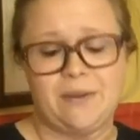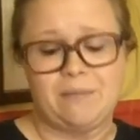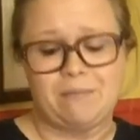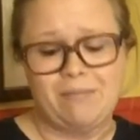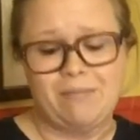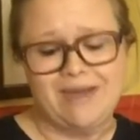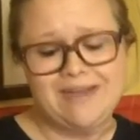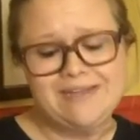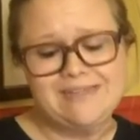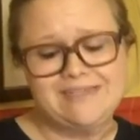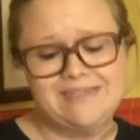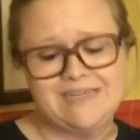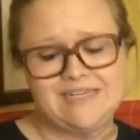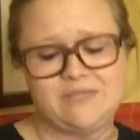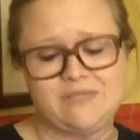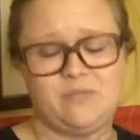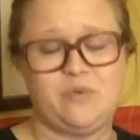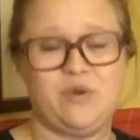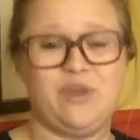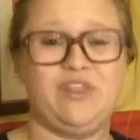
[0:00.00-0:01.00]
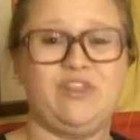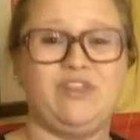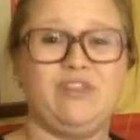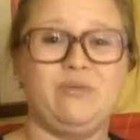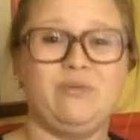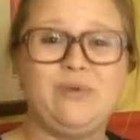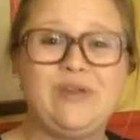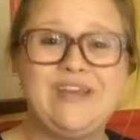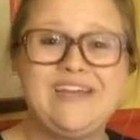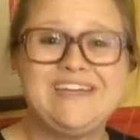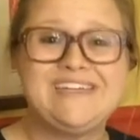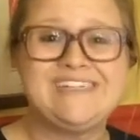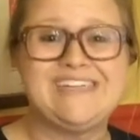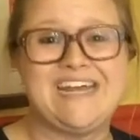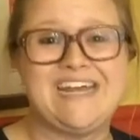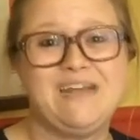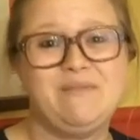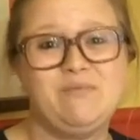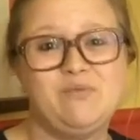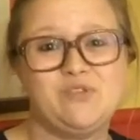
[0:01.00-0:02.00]
Mine says put 3
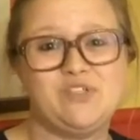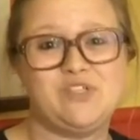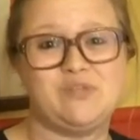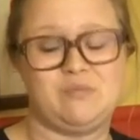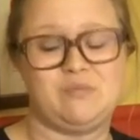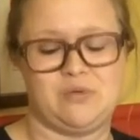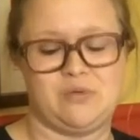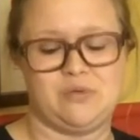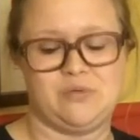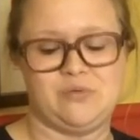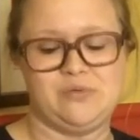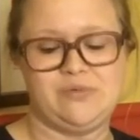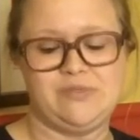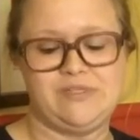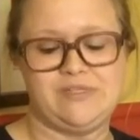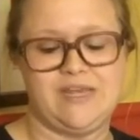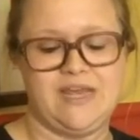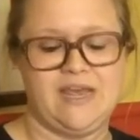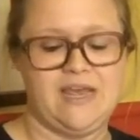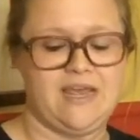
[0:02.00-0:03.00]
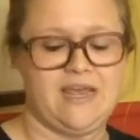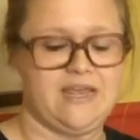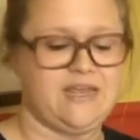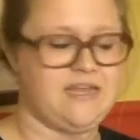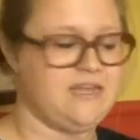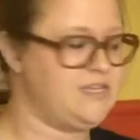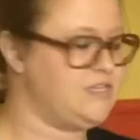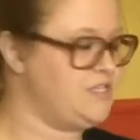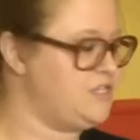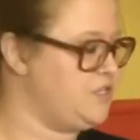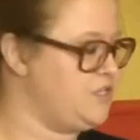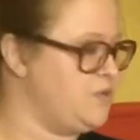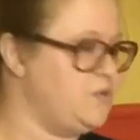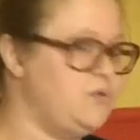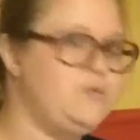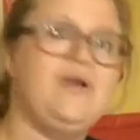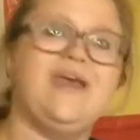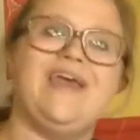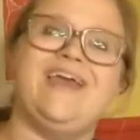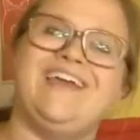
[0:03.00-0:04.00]
tablespoons into
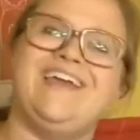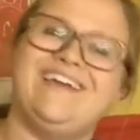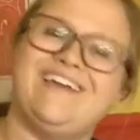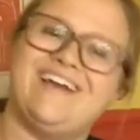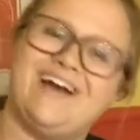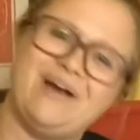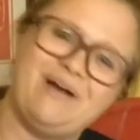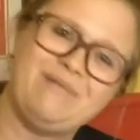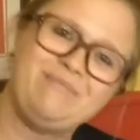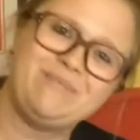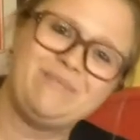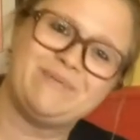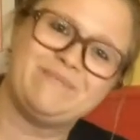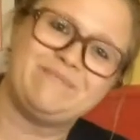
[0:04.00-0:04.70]
a cup